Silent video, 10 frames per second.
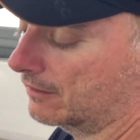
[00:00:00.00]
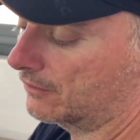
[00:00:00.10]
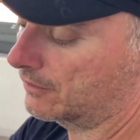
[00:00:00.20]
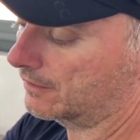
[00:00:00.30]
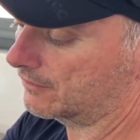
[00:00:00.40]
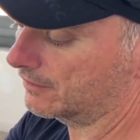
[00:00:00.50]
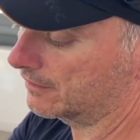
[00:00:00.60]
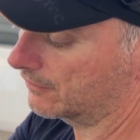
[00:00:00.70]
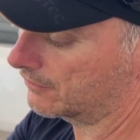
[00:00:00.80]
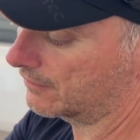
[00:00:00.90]
as you can see,
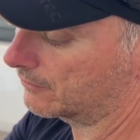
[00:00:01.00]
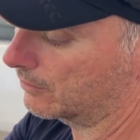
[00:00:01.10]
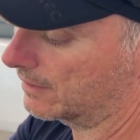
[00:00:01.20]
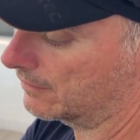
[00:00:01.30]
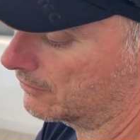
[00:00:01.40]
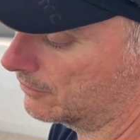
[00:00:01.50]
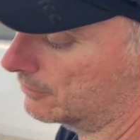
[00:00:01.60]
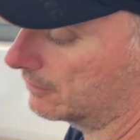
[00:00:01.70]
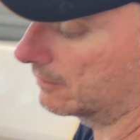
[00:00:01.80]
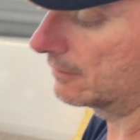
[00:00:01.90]
this is a 22,